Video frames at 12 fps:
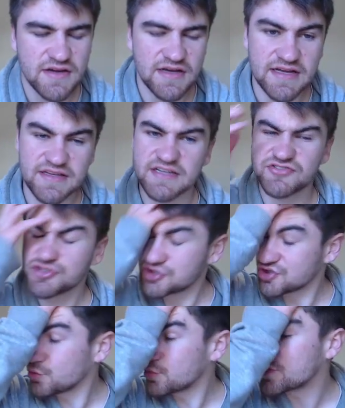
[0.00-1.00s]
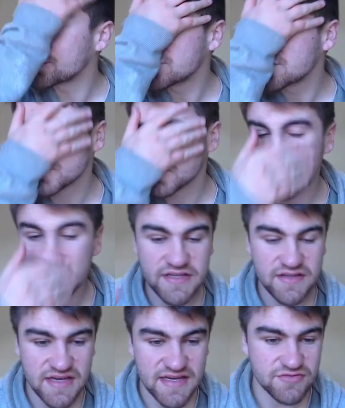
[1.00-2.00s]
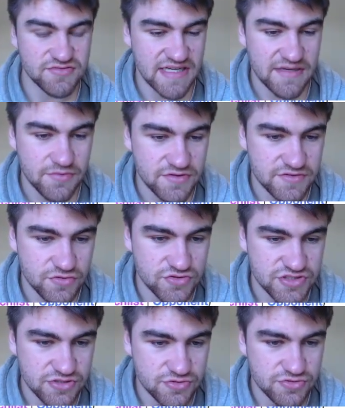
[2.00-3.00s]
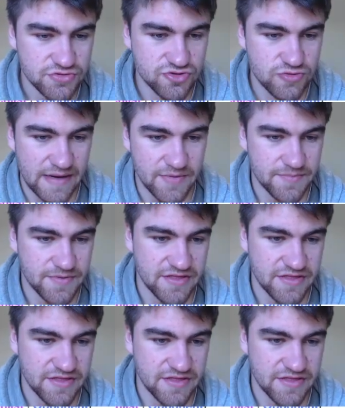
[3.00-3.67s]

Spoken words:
And yeah, just showed the quality that he was able to also grab up,